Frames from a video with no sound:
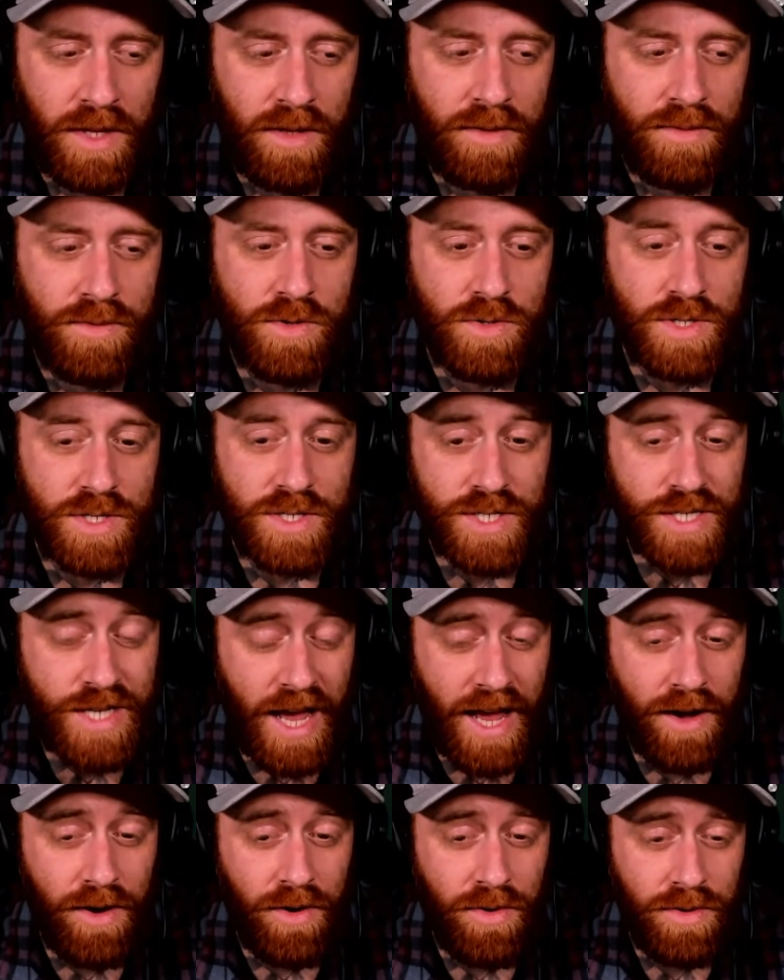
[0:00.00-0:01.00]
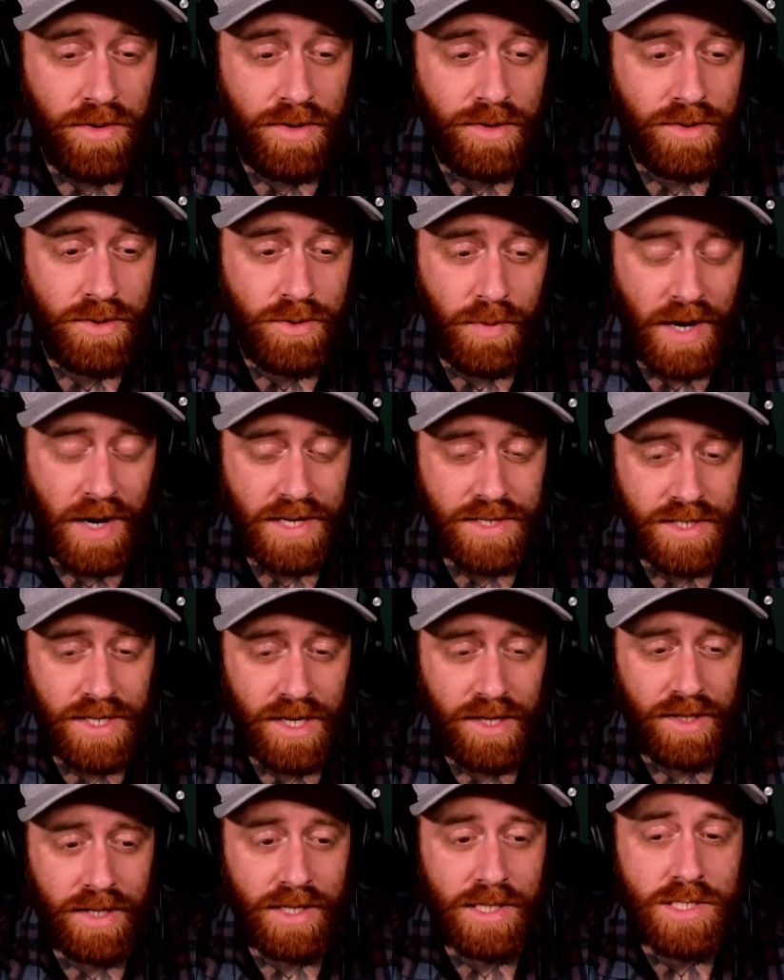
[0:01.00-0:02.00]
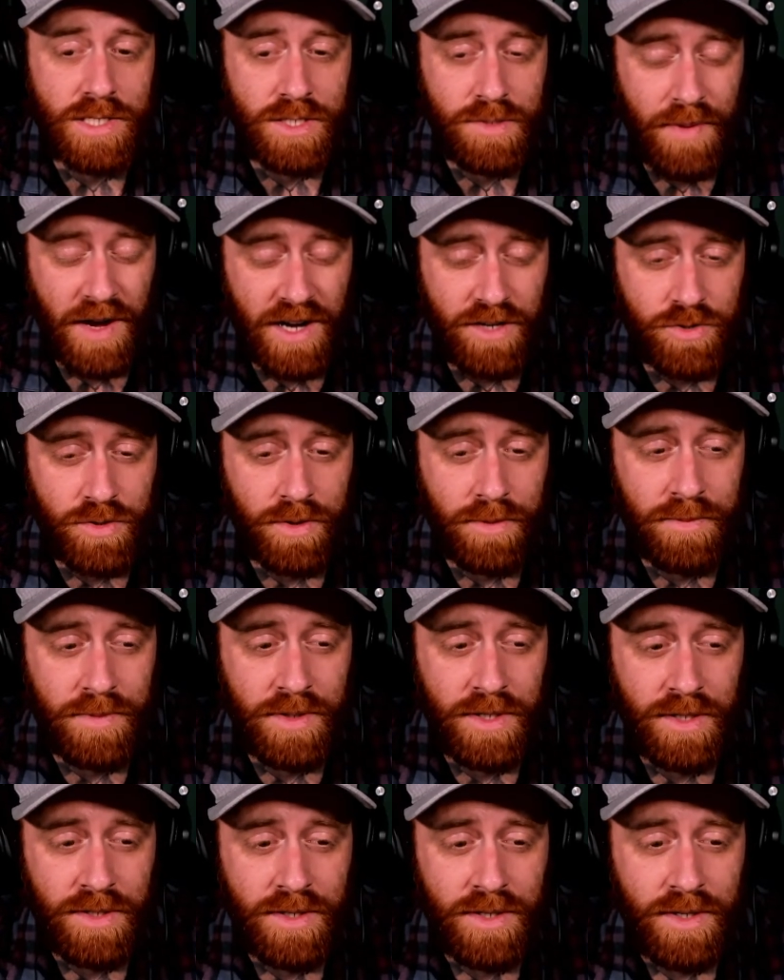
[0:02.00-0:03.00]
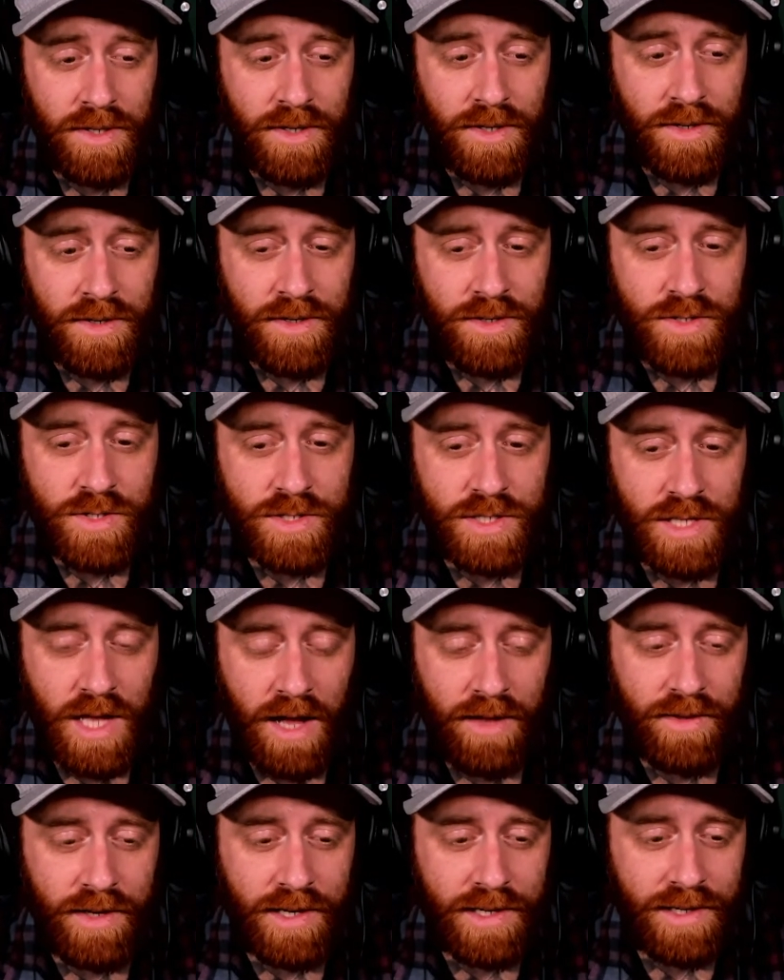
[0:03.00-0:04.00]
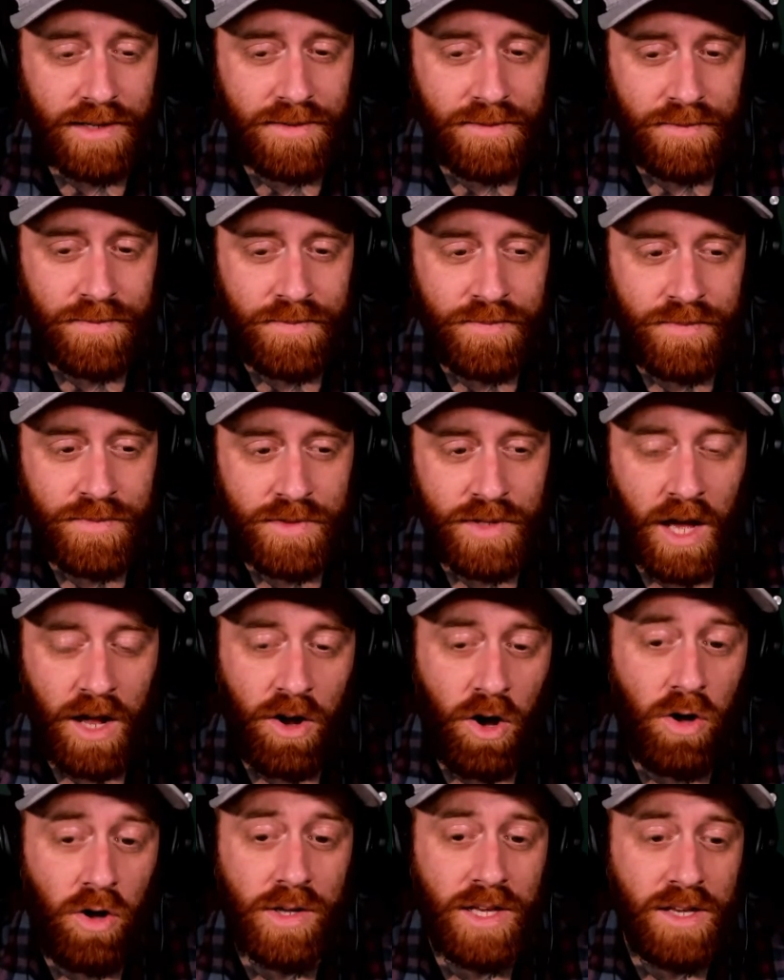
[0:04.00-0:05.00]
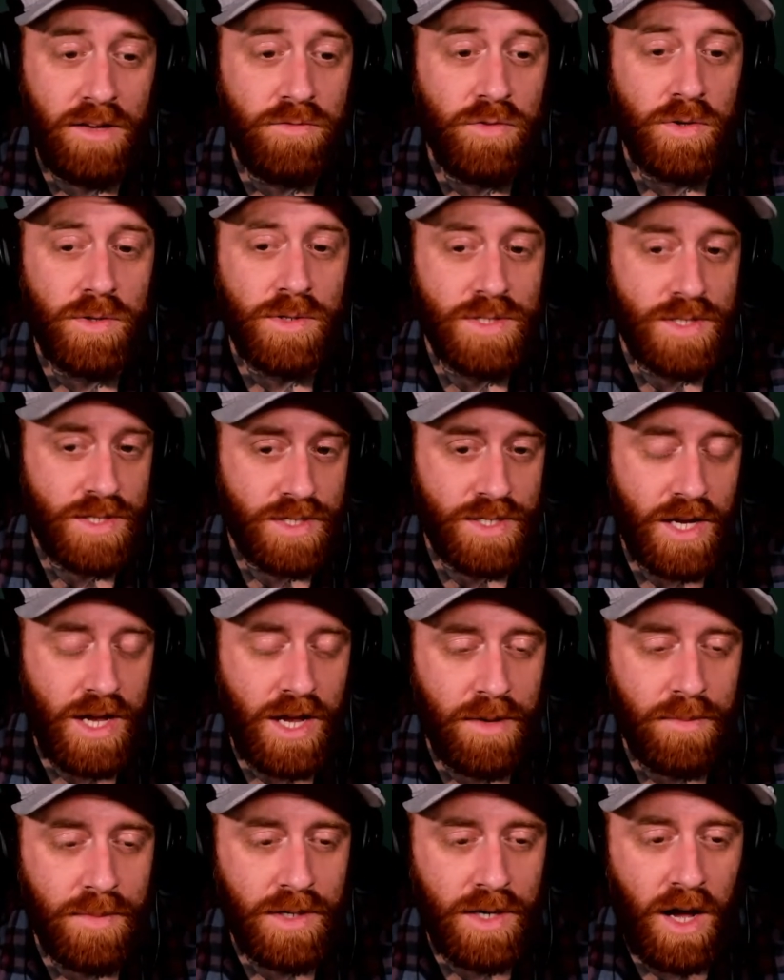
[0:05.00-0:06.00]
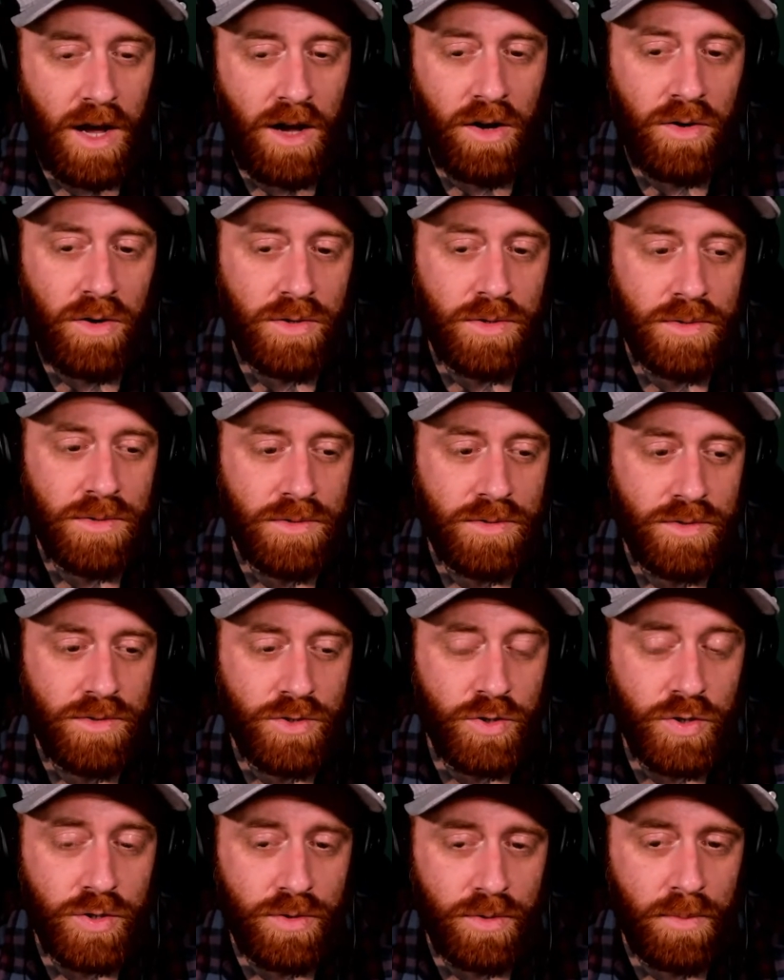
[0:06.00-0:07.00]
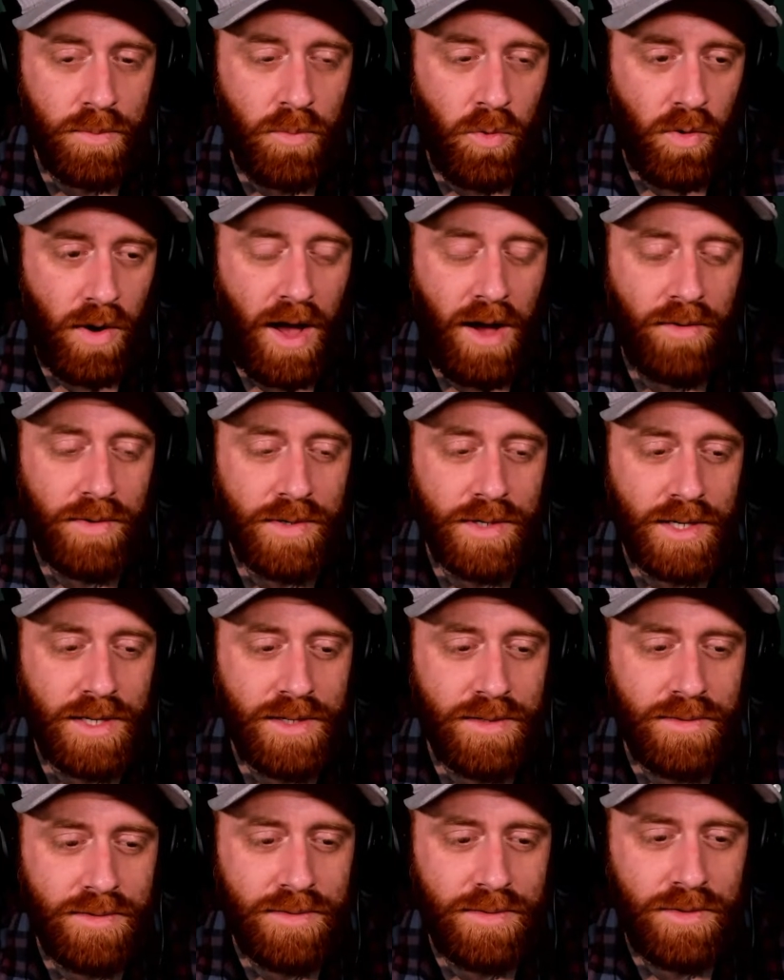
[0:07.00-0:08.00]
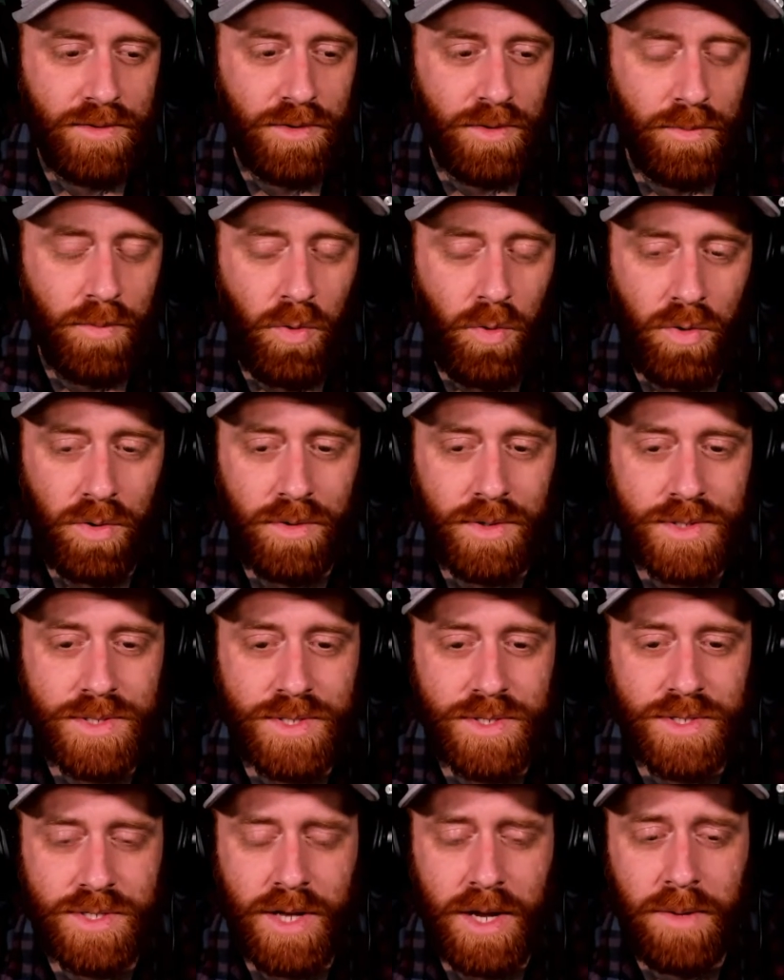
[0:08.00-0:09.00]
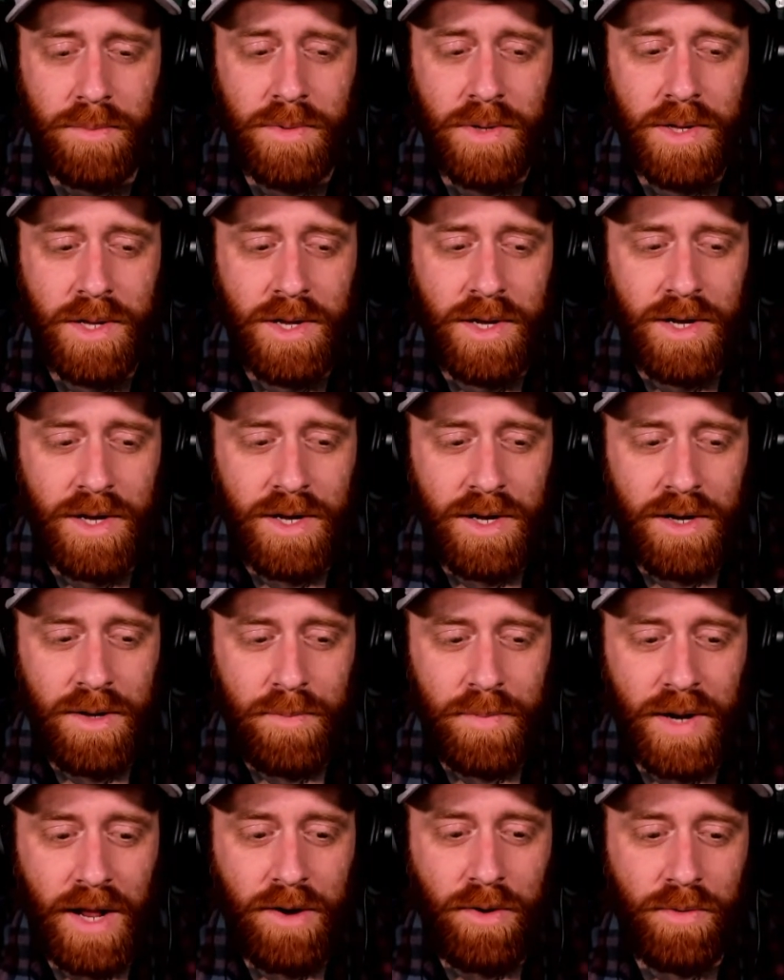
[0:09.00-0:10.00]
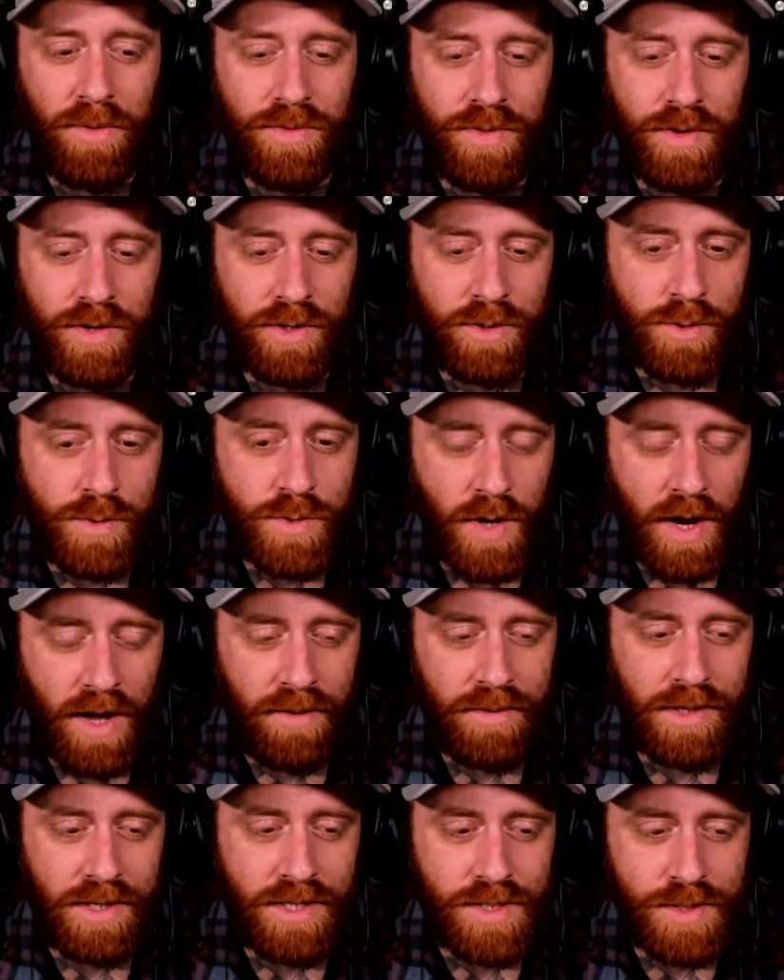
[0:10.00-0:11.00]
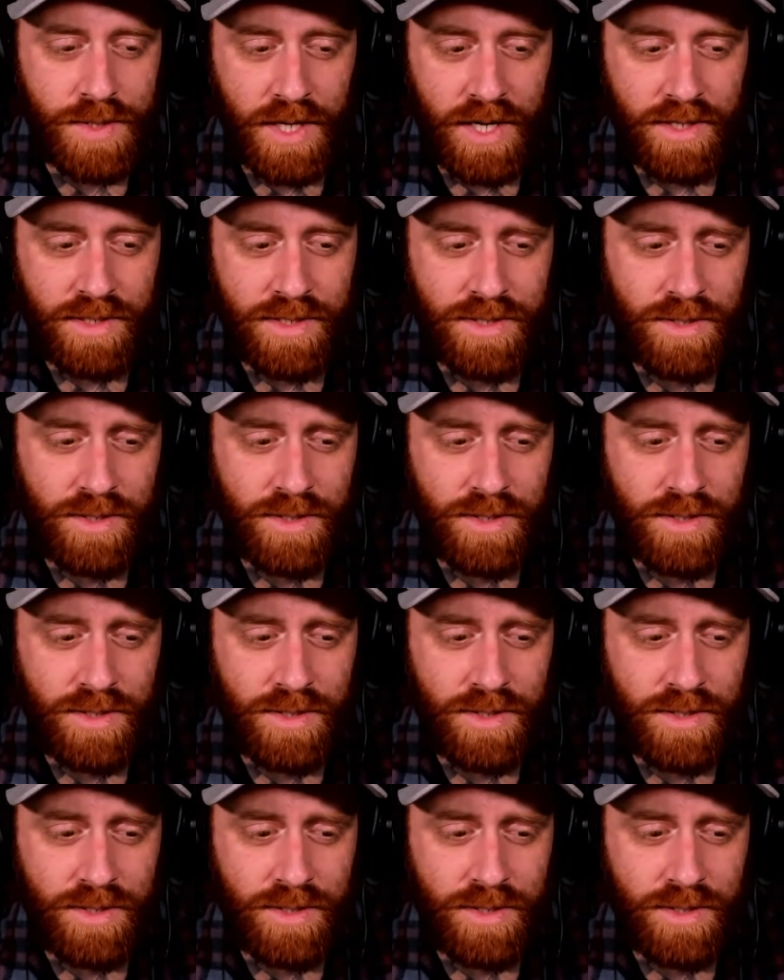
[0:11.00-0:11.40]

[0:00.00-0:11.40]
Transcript: There's a scale, the way I see it, like it's a spectrum. So it's not like not all evil is the same, and not all good or morality or moral is the same. But I don't think neutrality exists.